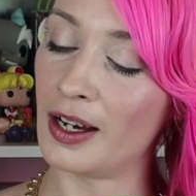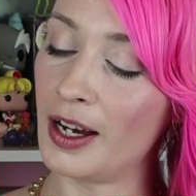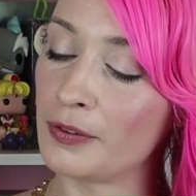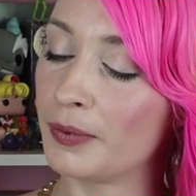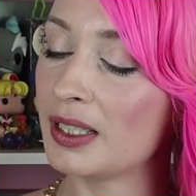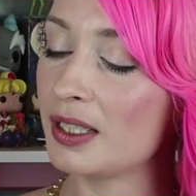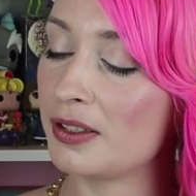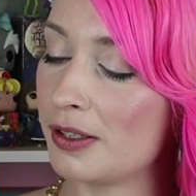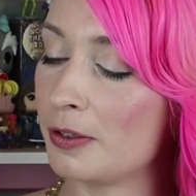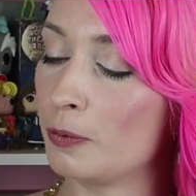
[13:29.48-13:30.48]
I
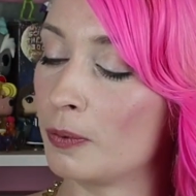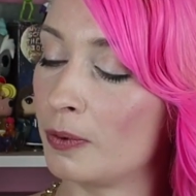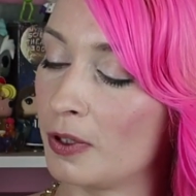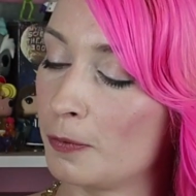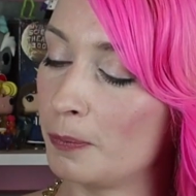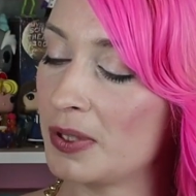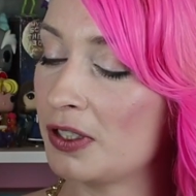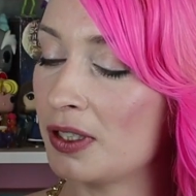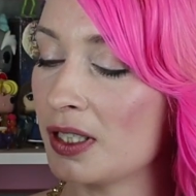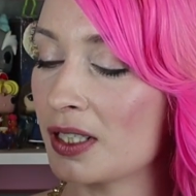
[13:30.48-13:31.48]
really do.
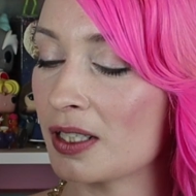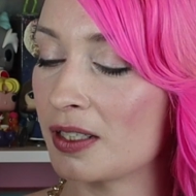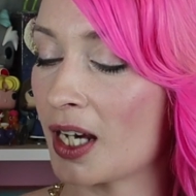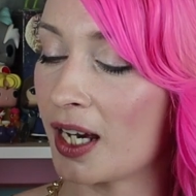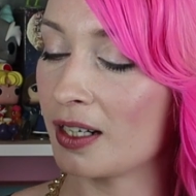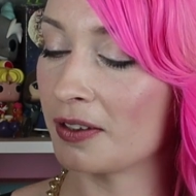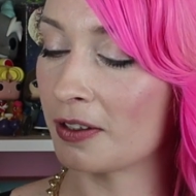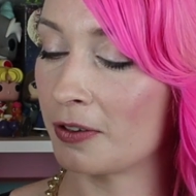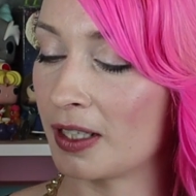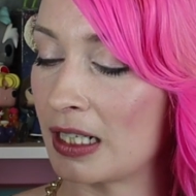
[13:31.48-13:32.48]
When Jesus died on
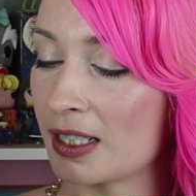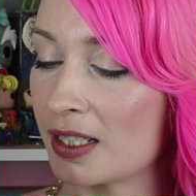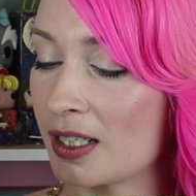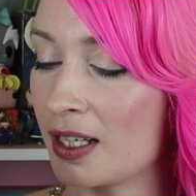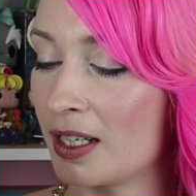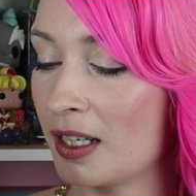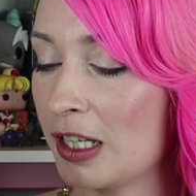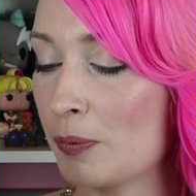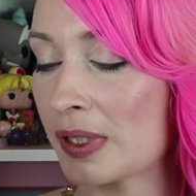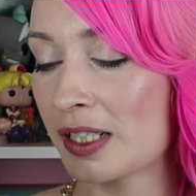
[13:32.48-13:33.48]
the cross,
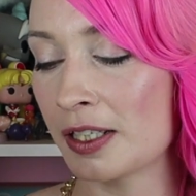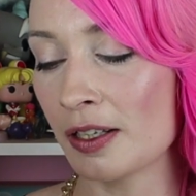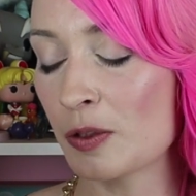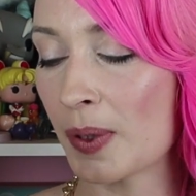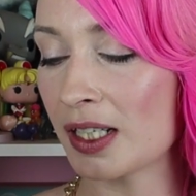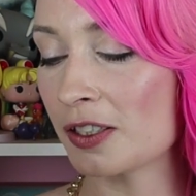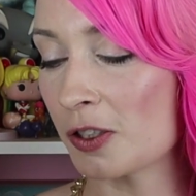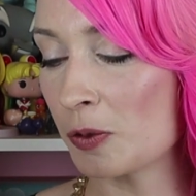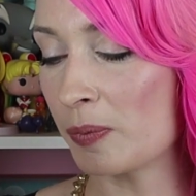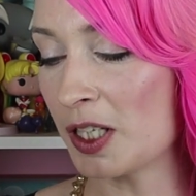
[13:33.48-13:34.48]
he was killed by
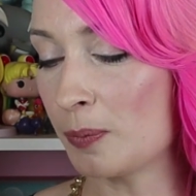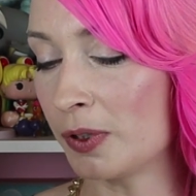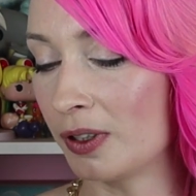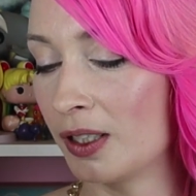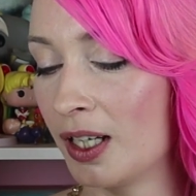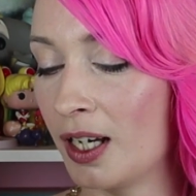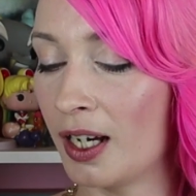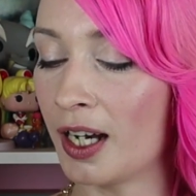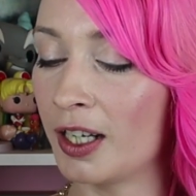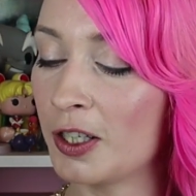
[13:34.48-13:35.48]
his own people.
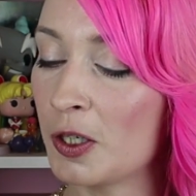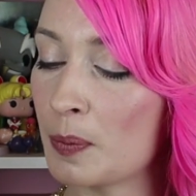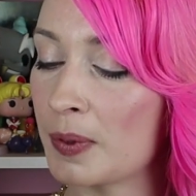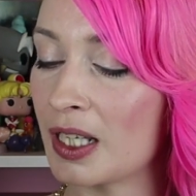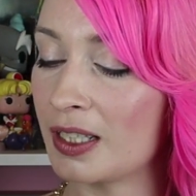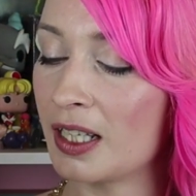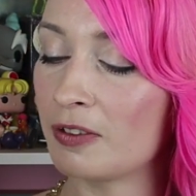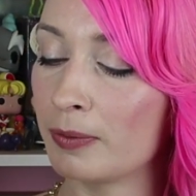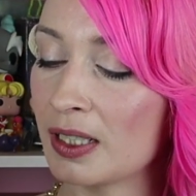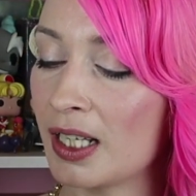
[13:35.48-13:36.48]
I hope that
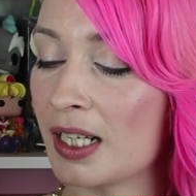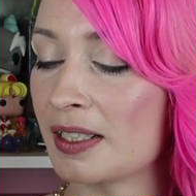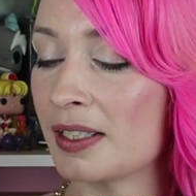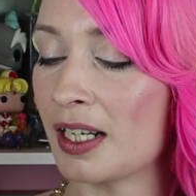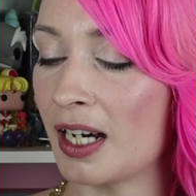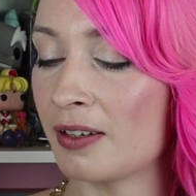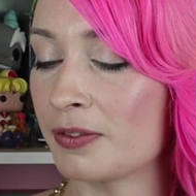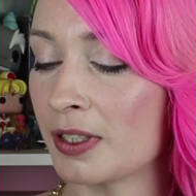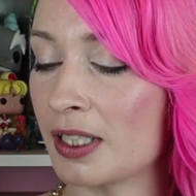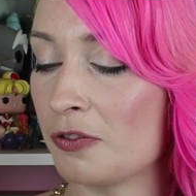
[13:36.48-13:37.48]
they realized
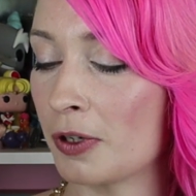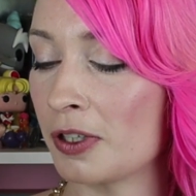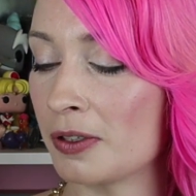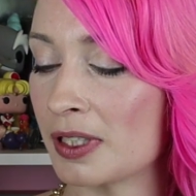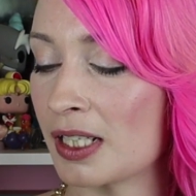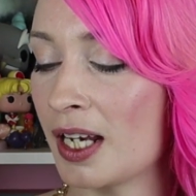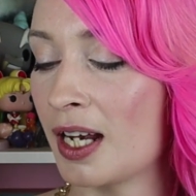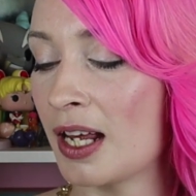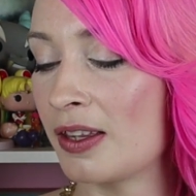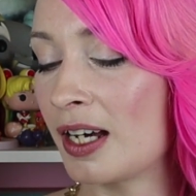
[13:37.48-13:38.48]
after he rose
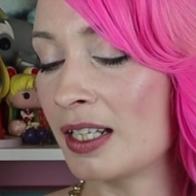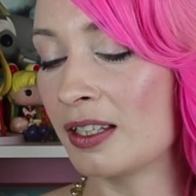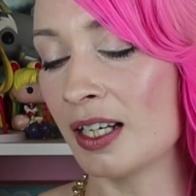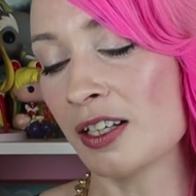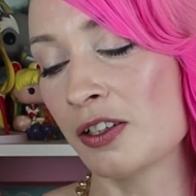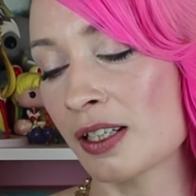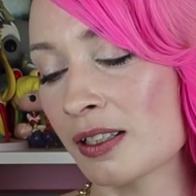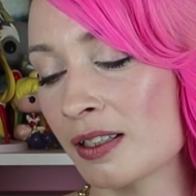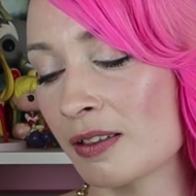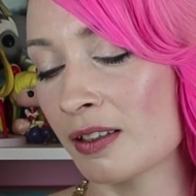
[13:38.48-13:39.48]
that they
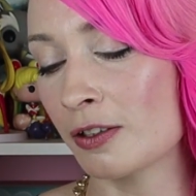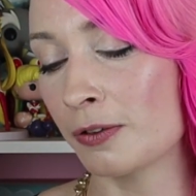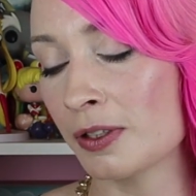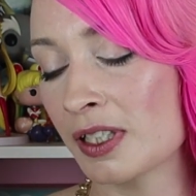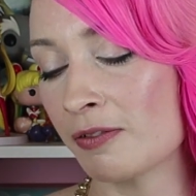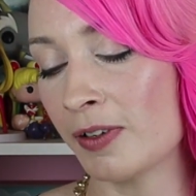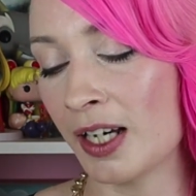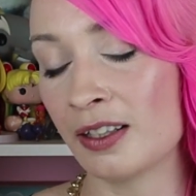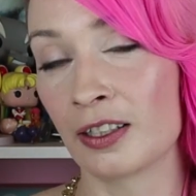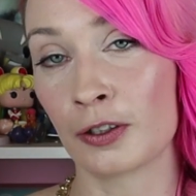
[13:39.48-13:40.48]
just
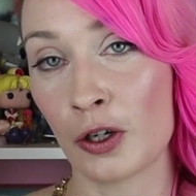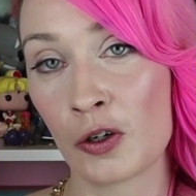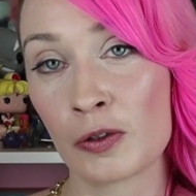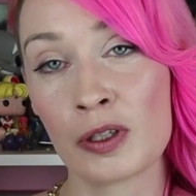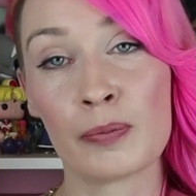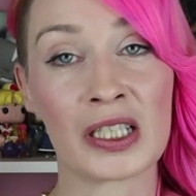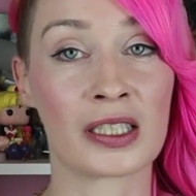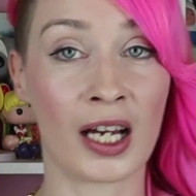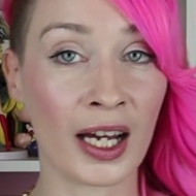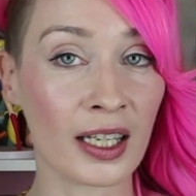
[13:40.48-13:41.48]
crucified their own
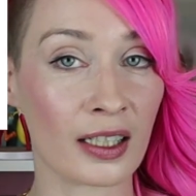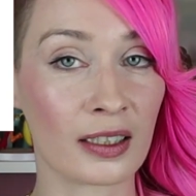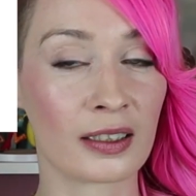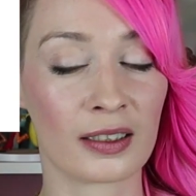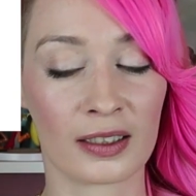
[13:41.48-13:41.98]
Messiah